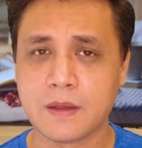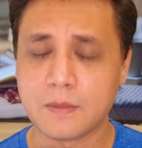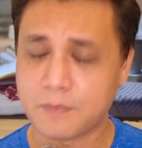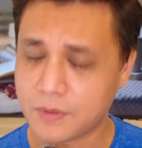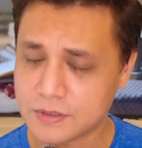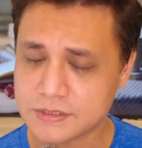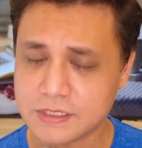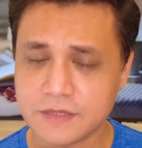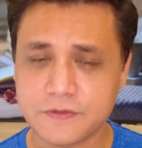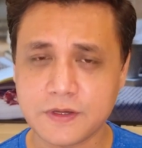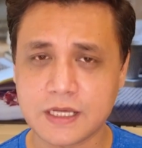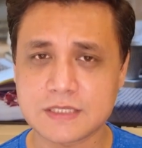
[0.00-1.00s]
Personally,
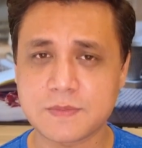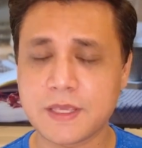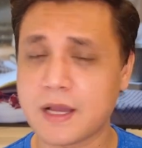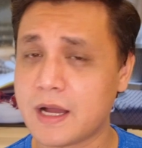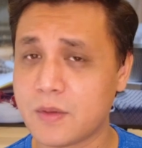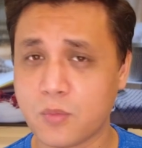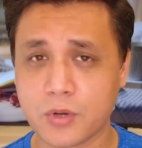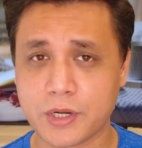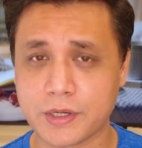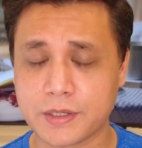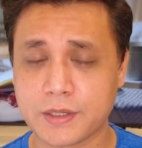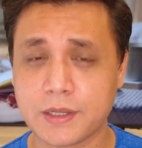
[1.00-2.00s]
if you ask me, I
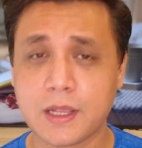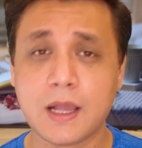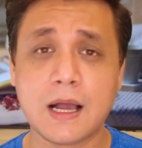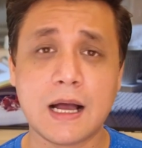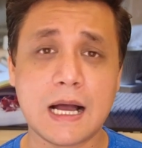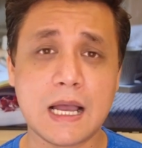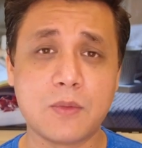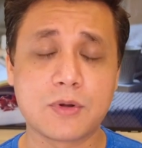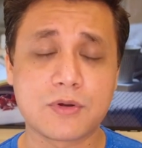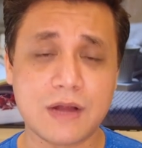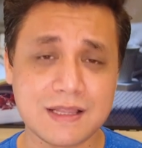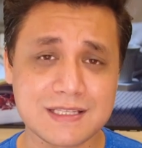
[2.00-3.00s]
wouldn't. I
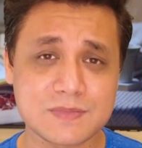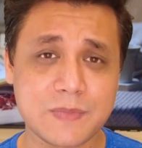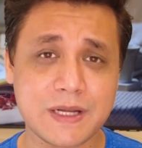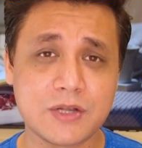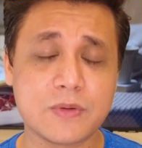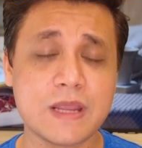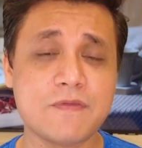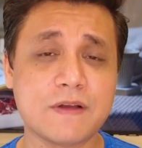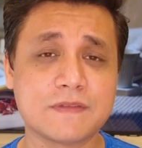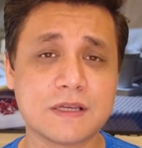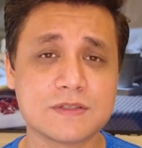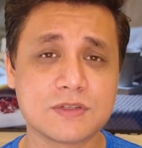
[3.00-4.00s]
would rather spend
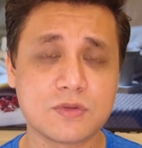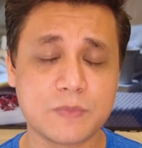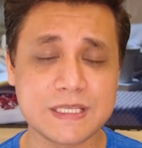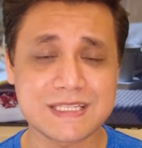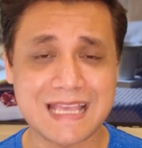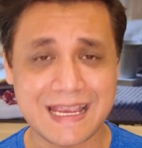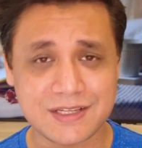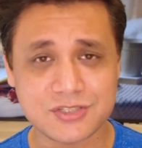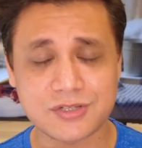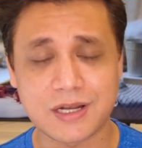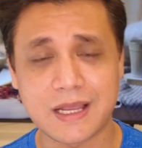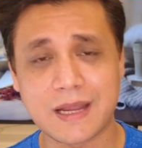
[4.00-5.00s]
25,000 rupees
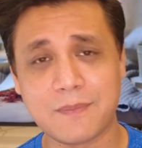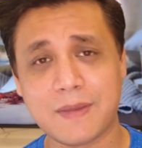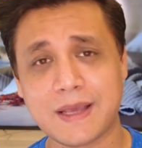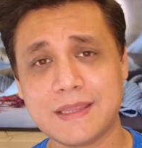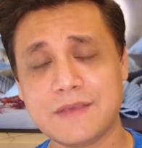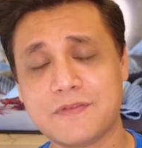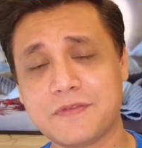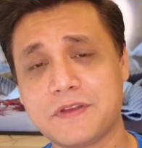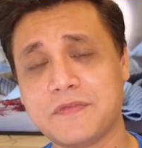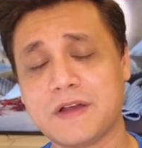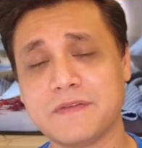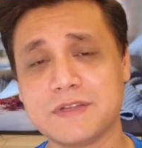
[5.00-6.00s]
extra and buy the
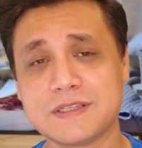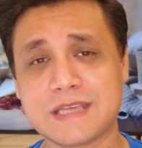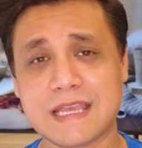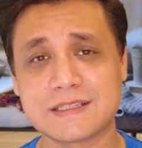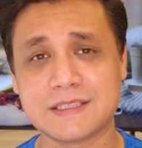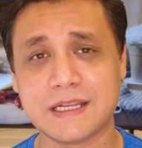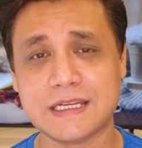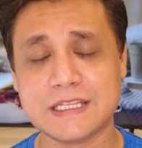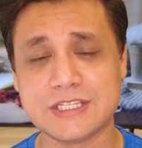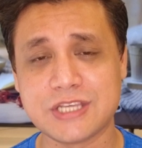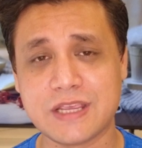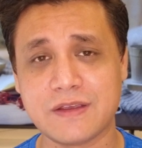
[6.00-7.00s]
55-inch
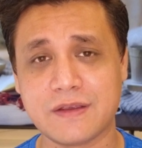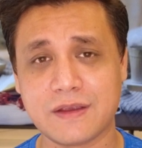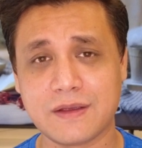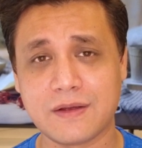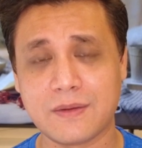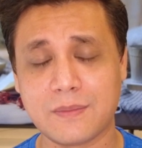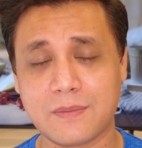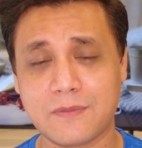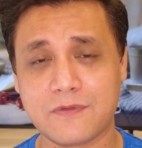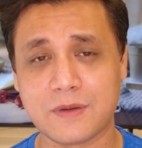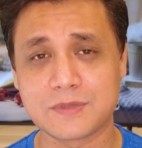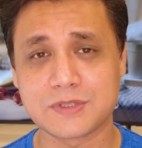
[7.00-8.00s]
X90J
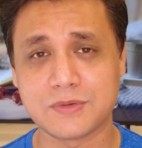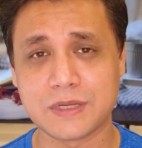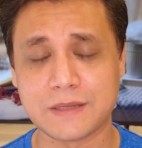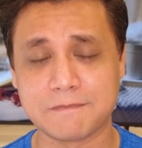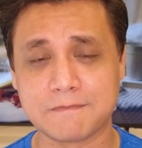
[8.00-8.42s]
from Sony.